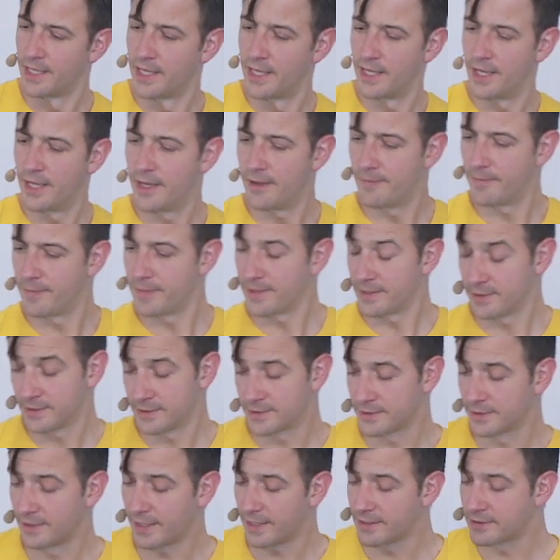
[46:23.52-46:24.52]
Um,
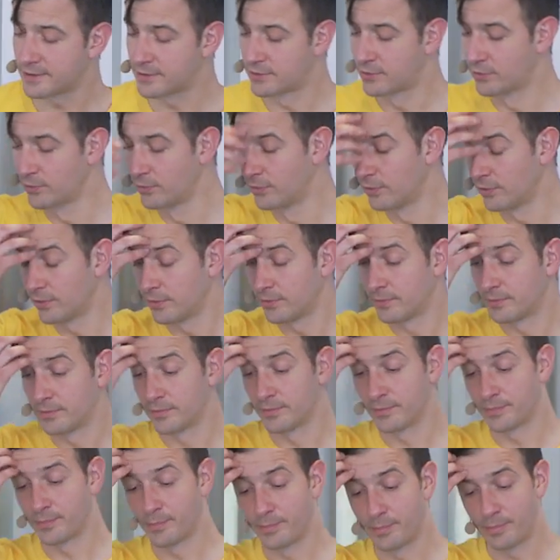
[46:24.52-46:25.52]
it's a nice tool,
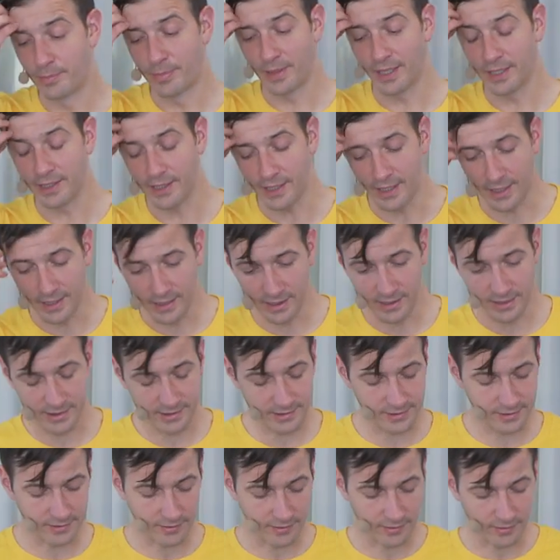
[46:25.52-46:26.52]
but uh,
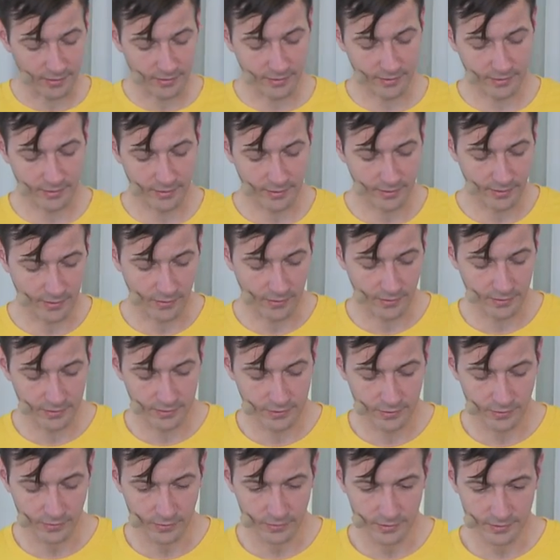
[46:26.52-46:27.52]
as all
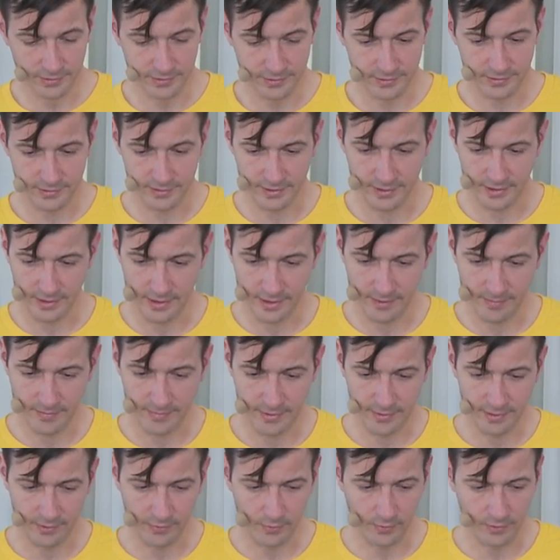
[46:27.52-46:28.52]
tools, um,
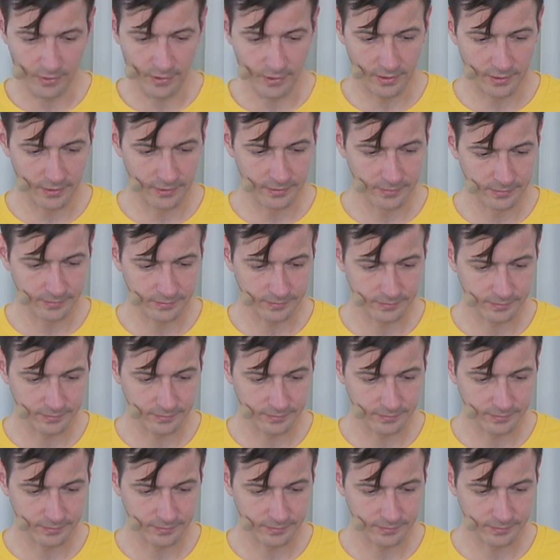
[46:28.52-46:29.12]
it will